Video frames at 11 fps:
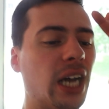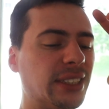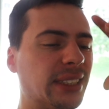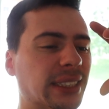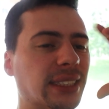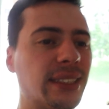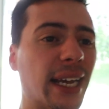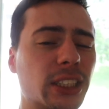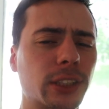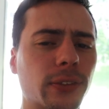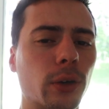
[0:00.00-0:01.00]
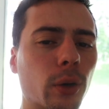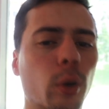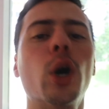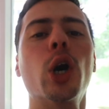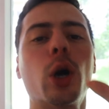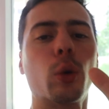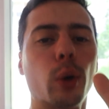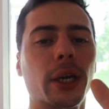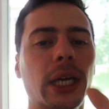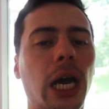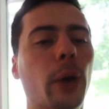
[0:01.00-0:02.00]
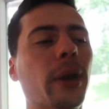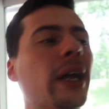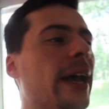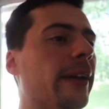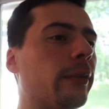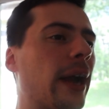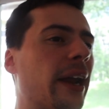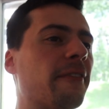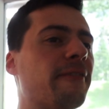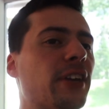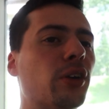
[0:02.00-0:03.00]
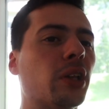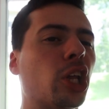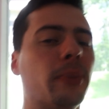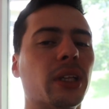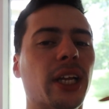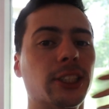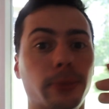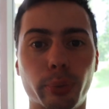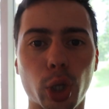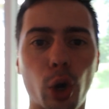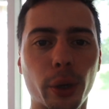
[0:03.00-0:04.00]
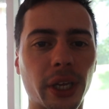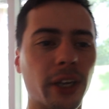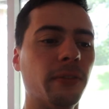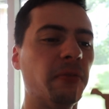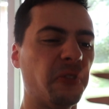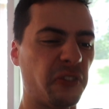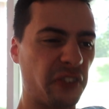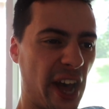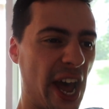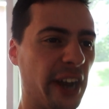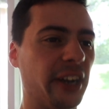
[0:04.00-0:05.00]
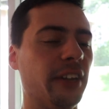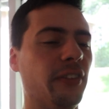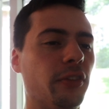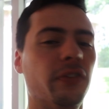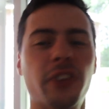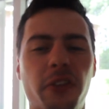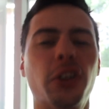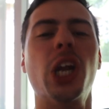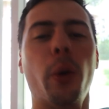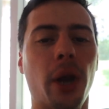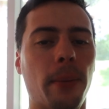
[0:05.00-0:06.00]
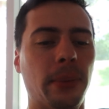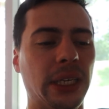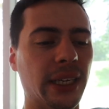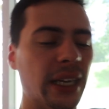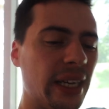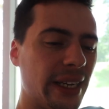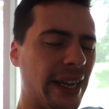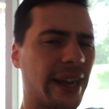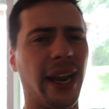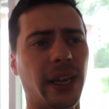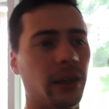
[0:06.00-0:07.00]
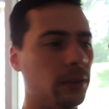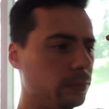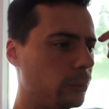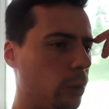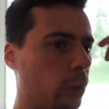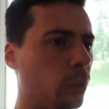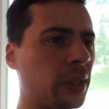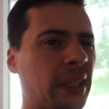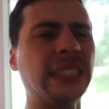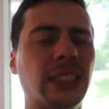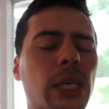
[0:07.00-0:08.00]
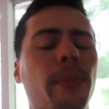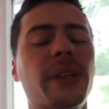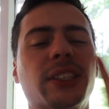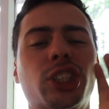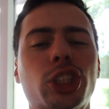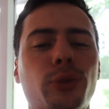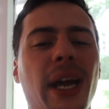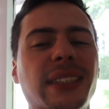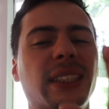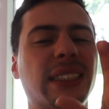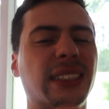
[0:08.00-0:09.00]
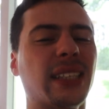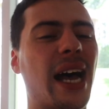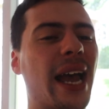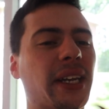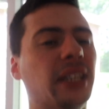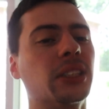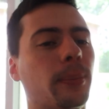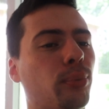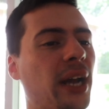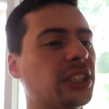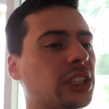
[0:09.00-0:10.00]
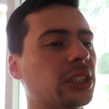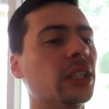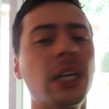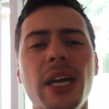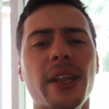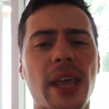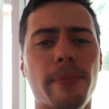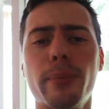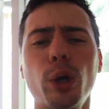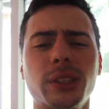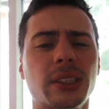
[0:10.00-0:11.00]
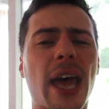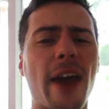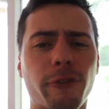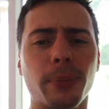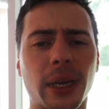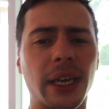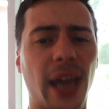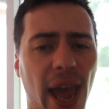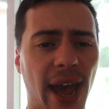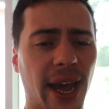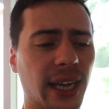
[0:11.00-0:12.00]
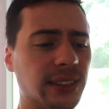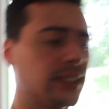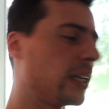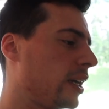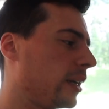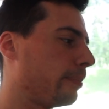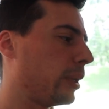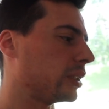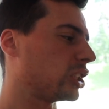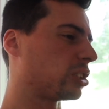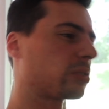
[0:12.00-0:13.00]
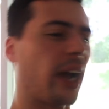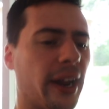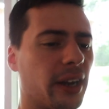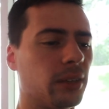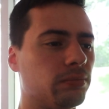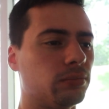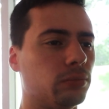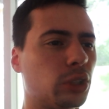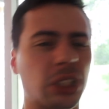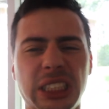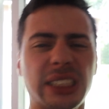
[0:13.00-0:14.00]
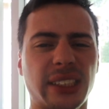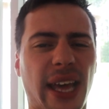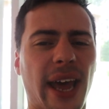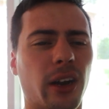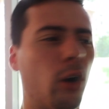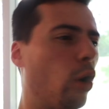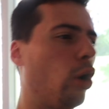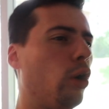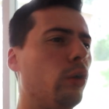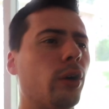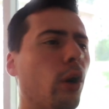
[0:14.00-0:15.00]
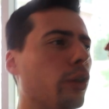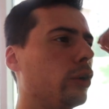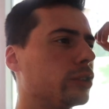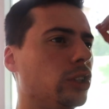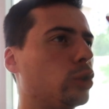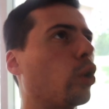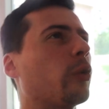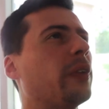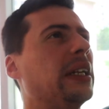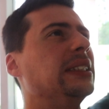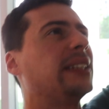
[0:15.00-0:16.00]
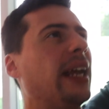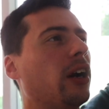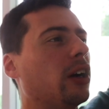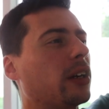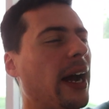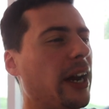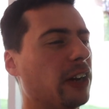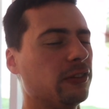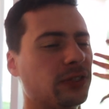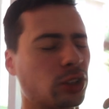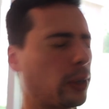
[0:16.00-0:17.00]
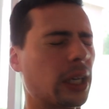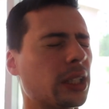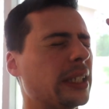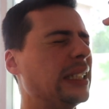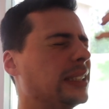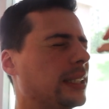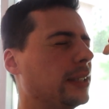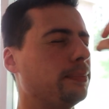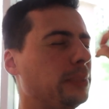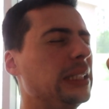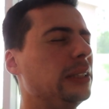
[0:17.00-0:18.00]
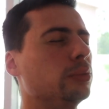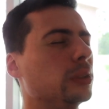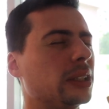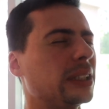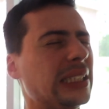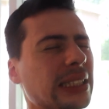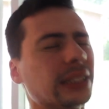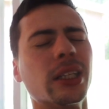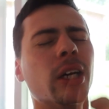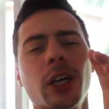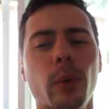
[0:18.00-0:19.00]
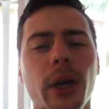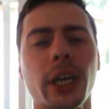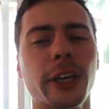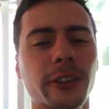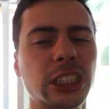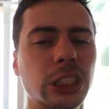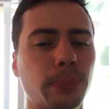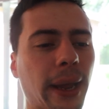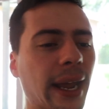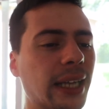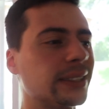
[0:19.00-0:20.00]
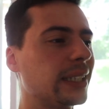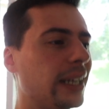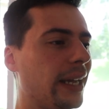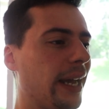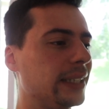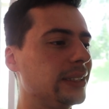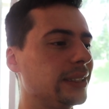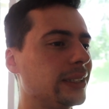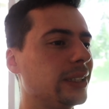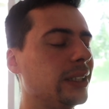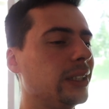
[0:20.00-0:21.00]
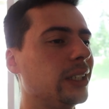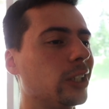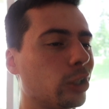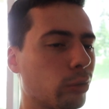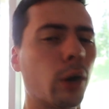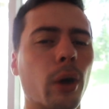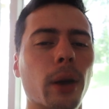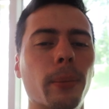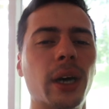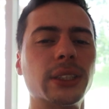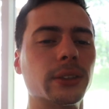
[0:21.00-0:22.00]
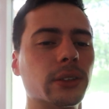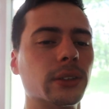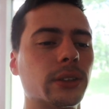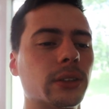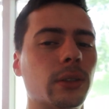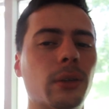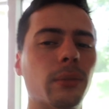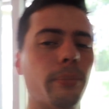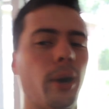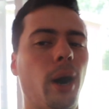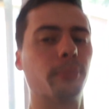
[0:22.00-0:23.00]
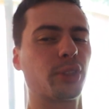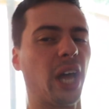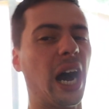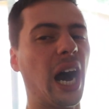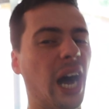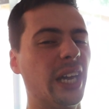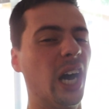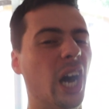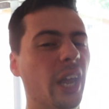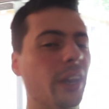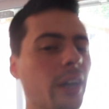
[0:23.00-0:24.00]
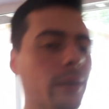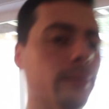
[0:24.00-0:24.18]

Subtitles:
a successful workout and kind of feel a little bit less bloated, fat, if you know what I mean, and kind of release some of the stress, anxiety, and depression that most everybody has, but just kind of release that, all those endorphins that are kind of struggling to be released. We're going to expand and grow our muscles. Pump the iron.